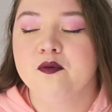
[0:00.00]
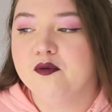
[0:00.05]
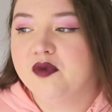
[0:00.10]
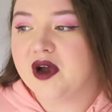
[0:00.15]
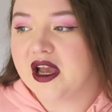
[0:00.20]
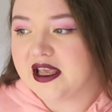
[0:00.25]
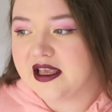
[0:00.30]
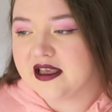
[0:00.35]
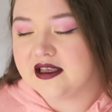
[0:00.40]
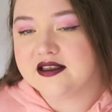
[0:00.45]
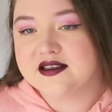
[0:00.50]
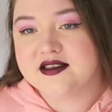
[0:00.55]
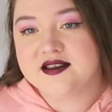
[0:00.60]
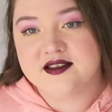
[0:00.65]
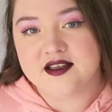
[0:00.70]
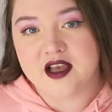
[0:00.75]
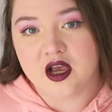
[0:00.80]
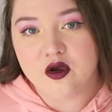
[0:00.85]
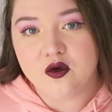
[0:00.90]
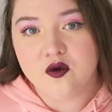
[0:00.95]
But it is
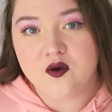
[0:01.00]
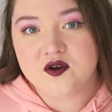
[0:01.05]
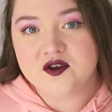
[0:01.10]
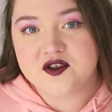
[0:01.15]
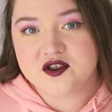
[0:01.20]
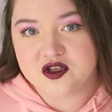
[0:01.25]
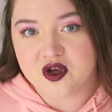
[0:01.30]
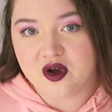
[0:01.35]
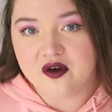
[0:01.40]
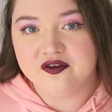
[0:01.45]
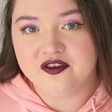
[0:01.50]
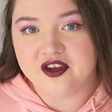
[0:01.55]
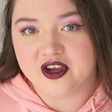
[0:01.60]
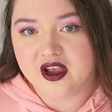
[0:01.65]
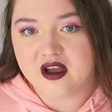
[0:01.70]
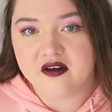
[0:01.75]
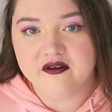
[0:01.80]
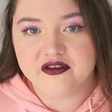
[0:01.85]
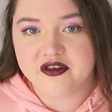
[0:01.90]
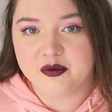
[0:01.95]
so soft
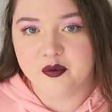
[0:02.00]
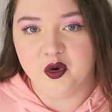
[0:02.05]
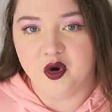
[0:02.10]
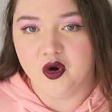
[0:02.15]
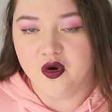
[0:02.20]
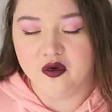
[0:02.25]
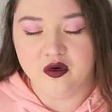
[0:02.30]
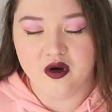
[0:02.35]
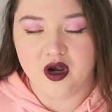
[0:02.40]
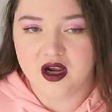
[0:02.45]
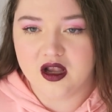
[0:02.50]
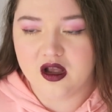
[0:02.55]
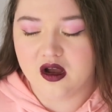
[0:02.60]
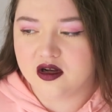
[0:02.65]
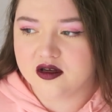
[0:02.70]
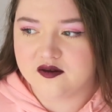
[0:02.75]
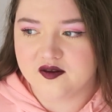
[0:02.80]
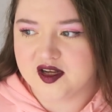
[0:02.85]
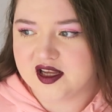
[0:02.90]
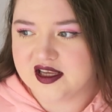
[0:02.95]
and comfortable, I
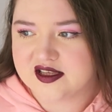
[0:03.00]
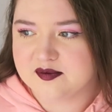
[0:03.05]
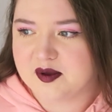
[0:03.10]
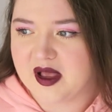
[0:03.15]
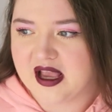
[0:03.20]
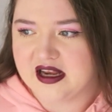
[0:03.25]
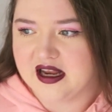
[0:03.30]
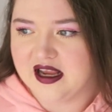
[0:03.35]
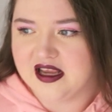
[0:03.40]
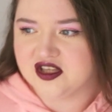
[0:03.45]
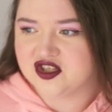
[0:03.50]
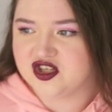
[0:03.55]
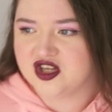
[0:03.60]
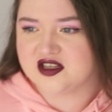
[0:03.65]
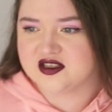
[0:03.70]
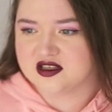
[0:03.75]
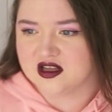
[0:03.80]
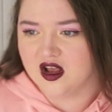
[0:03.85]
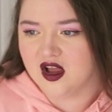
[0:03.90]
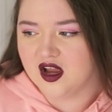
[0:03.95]
can't even explain it. It's
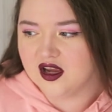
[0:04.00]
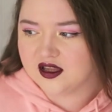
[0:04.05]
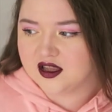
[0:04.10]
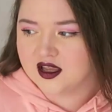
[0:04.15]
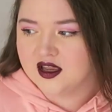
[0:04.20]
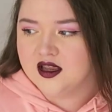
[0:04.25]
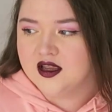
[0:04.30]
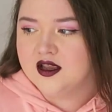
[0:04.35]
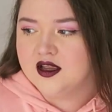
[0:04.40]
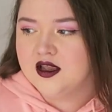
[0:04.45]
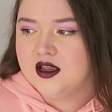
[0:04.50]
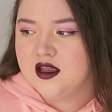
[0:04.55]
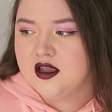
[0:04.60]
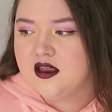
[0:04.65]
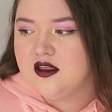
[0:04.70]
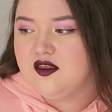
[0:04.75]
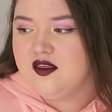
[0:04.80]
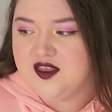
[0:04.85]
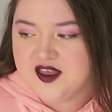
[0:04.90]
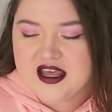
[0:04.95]
just like
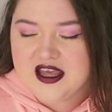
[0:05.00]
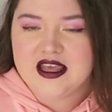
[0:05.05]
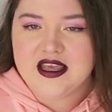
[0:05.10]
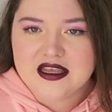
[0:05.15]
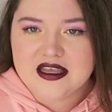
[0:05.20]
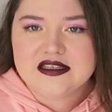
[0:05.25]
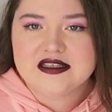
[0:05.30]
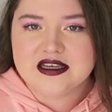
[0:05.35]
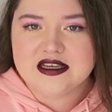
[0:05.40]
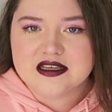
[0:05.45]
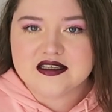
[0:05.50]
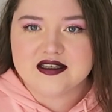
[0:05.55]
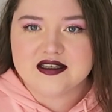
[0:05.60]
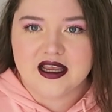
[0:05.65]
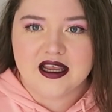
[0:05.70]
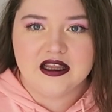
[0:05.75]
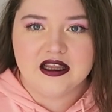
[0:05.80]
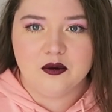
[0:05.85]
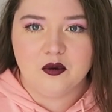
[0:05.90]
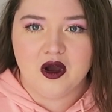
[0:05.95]
the easiest
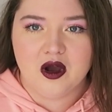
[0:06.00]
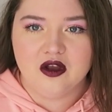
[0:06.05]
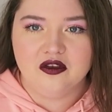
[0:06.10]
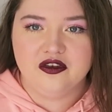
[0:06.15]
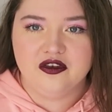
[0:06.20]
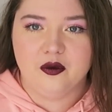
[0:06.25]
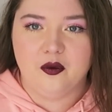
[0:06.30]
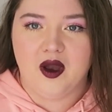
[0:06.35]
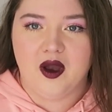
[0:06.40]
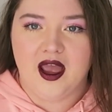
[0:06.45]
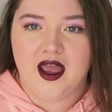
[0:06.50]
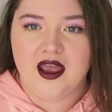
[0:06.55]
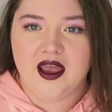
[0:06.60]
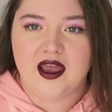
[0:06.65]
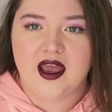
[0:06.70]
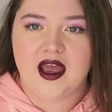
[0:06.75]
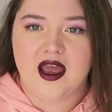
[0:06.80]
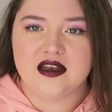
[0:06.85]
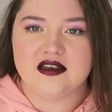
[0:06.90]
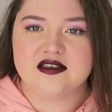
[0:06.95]
thing in the world to
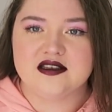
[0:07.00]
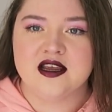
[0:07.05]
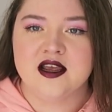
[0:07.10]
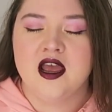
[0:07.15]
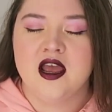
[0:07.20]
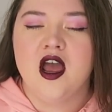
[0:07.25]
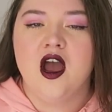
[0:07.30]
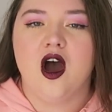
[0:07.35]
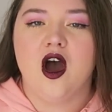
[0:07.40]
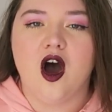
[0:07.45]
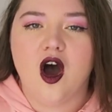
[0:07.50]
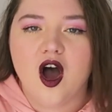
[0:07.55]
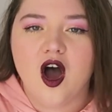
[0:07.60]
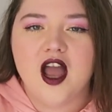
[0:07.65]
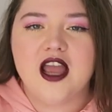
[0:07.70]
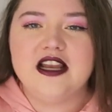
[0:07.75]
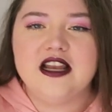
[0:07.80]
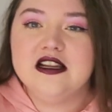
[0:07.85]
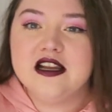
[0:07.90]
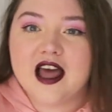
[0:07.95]
wear. And
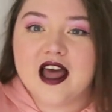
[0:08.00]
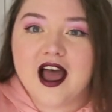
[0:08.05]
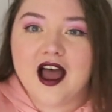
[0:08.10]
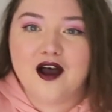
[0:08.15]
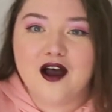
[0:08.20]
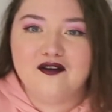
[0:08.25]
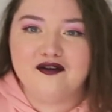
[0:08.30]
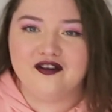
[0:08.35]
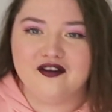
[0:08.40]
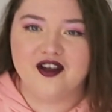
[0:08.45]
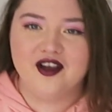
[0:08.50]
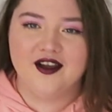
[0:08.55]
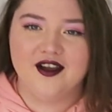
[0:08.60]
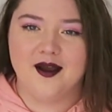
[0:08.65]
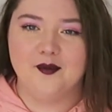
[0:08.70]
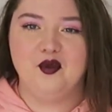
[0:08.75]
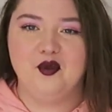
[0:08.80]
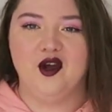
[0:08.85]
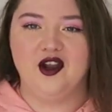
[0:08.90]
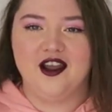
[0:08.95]
I love
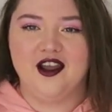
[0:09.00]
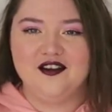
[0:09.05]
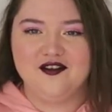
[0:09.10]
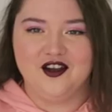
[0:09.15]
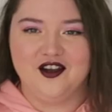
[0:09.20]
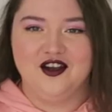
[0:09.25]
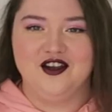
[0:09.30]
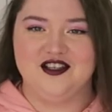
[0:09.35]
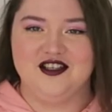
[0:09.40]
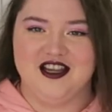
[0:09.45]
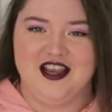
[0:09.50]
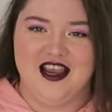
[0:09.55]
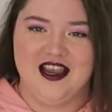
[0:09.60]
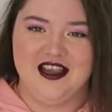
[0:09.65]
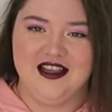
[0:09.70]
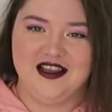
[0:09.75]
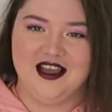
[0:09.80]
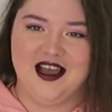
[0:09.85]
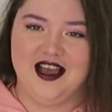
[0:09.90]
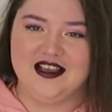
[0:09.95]
a pullover
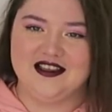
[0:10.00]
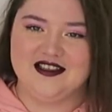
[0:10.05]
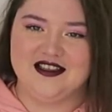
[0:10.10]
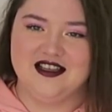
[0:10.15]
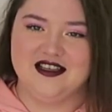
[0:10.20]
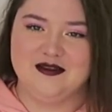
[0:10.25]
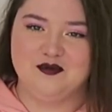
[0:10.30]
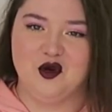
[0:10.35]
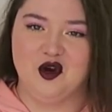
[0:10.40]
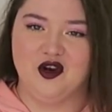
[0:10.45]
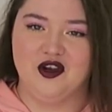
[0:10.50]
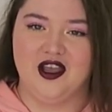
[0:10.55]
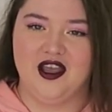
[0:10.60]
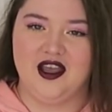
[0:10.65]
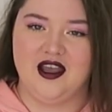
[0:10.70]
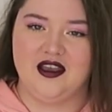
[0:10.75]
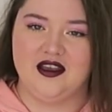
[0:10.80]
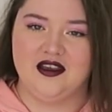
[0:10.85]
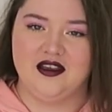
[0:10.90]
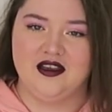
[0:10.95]
hoodie that has this
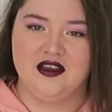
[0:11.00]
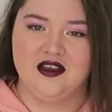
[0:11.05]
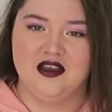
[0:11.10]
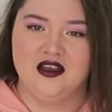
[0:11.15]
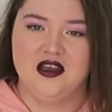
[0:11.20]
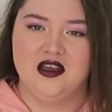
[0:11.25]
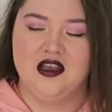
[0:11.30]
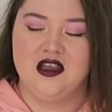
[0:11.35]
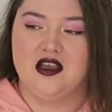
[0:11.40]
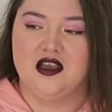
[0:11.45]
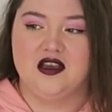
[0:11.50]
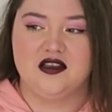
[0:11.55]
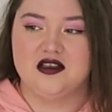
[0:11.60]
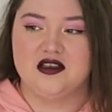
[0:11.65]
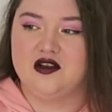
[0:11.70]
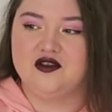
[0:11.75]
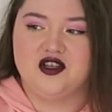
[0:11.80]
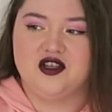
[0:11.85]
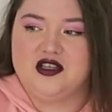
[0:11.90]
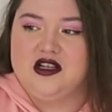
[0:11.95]
pocket because
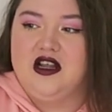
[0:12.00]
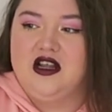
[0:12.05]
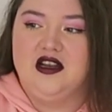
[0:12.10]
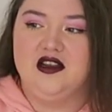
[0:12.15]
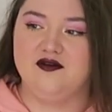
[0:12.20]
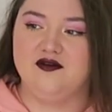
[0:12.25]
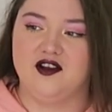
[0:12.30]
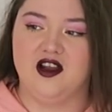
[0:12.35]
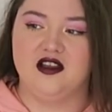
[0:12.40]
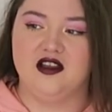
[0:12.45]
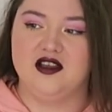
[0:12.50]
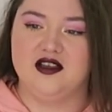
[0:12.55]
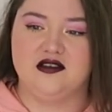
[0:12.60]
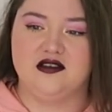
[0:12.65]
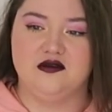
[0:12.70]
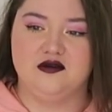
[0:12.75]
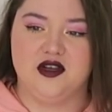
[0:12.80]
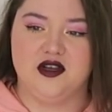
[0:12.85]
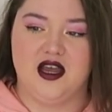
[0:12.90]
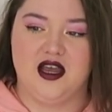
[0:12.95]
I'll just like live like
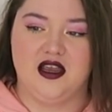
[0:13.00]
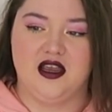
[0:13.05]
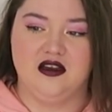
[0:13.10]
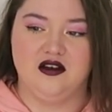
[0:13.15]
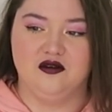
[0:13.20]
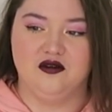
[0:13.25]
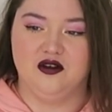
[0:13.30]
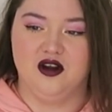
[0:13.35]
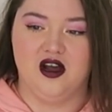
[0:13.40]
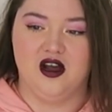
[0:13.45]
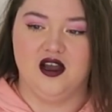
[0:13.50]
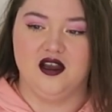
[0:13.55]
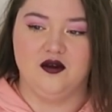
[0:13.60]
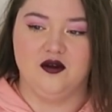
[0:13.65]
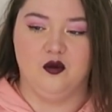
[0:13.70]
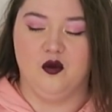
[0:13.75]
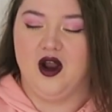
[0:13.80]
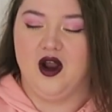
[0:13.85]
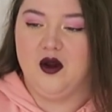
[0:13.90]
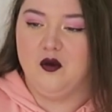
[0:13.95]
this all day and all night
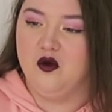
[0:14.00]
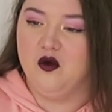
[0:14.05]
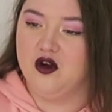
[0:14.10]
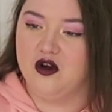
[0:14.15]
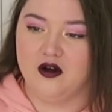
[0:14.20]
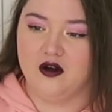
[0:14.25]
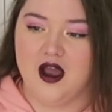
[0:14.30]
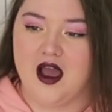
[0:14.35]
and when I walk